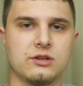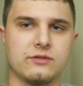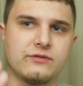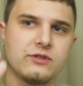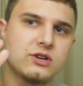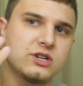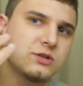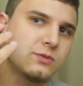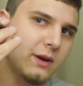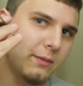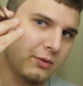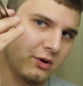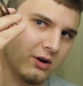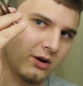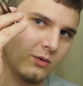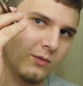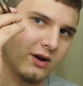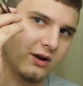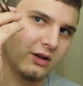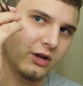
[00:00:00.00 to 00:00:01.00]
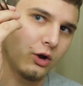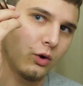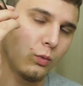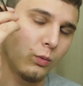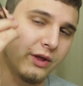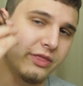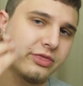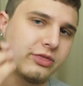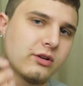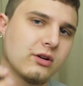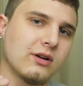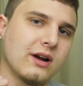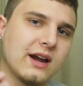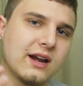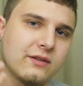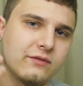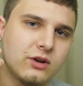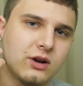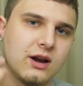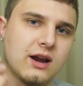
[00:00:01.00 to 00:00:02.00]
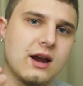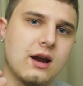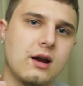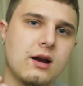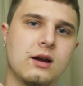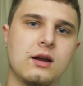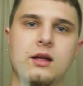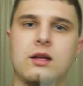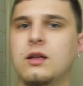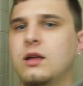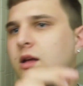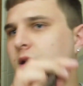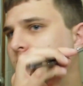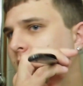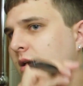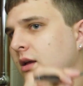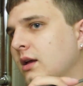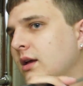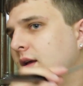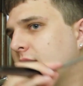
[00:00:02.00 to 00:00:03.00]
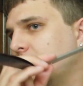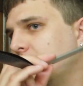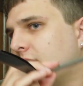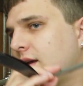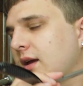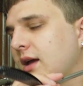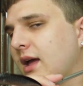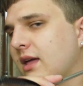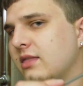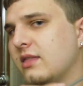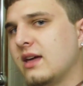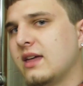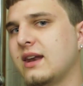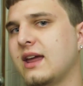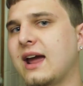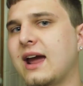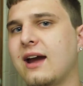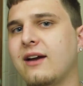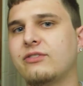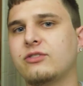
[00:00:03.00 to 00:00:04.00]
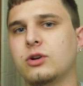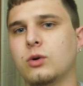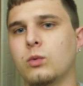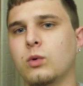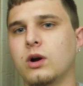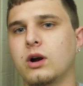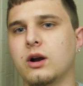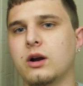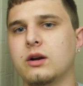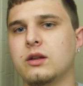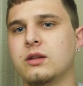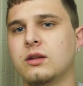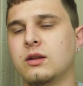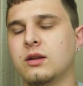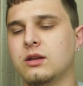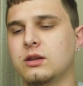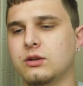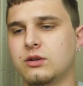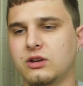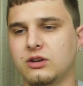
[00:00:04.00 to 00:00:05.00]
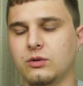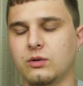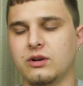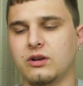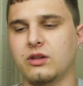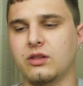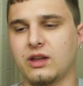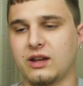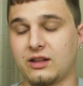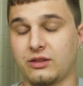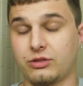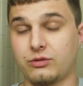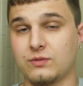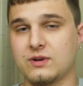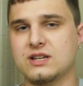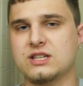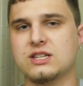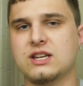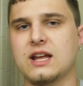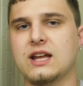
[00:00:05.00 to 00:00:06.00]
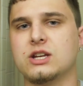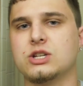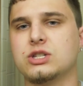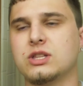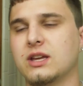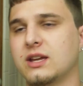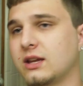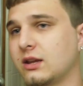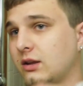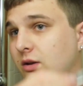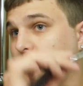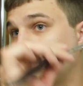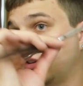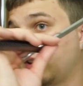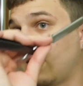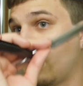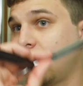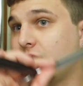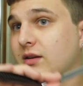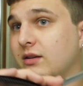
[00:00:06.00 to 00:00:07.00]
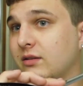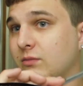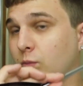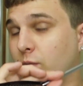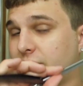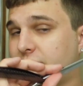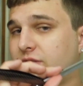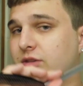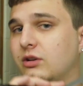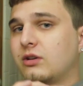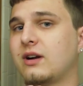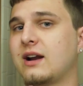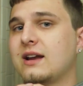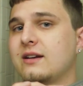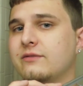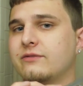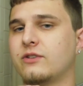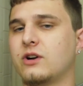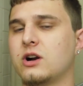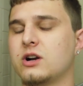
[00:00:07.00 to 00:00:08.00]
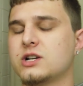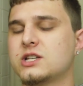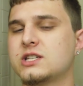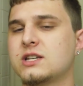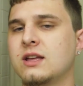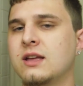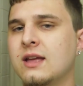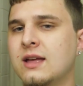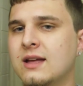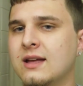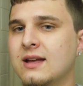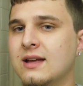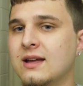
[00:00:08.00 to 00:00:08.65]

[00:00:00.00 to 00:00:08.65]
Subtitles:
Your first sweep, you're going to want to go with the grain of your hair. And then afterward, you can do it in like a 3-stage thing. You go down with the grain first.